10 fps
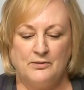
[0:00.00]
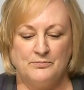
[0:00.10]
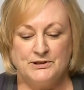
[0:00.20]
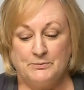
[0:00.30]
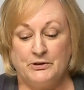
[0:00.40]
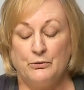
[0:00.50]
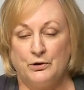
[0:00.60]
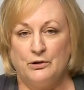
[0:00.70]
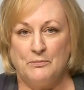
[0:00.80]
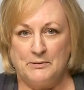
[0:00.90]
Some of the
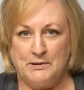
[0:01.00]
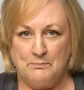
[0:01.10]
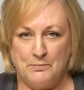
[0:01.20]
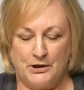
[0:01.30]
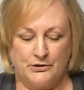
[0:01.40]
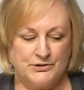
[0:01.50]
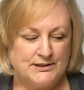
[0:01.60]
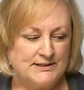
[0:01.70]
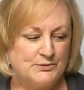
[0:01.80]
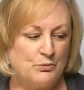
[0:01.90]
oil might be
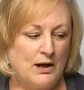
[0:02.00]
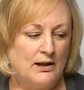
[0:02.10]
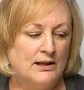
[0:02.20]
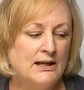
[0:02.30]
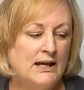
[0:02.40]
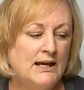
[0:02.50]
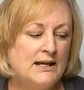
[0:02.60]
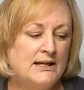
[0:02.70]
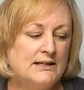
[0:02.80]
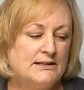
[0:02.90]
butters as well,
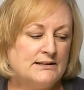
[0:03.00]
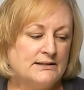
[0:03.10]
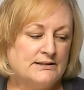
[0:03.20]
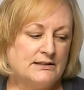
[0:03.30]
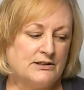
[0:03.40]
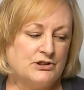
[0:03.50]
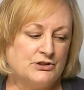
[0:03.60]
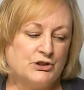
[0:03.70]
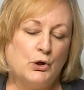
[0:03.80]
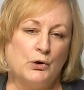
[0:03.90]
such
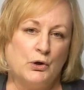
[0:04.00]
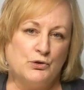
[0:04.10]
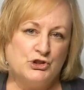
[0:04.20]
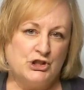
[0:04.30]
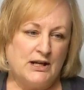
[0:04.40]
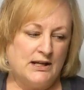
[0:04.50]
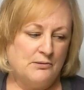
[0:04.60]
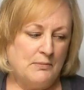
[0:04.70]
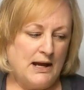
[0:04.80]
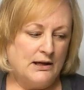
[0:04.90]
as cocoa,
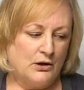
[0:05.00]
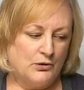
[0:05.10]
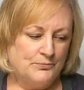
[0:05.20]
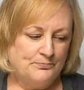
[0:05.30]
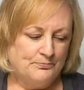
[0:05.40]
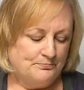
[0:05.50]
shea, and mango.